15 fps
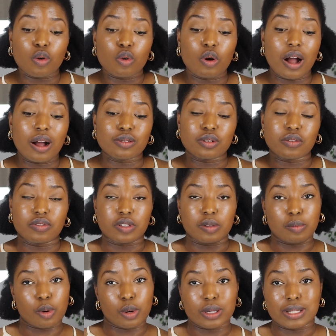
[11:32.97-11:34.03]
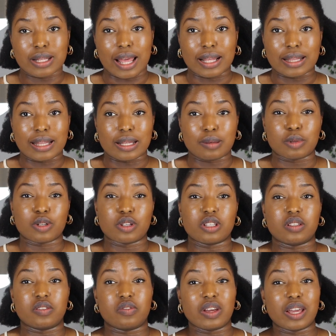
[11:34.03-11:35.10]
go out of the box like that,
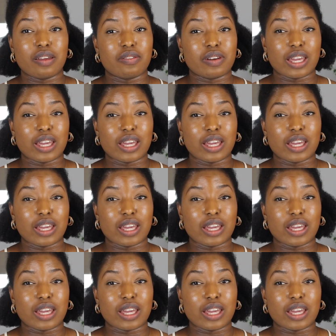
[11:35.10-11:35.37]
because it's very,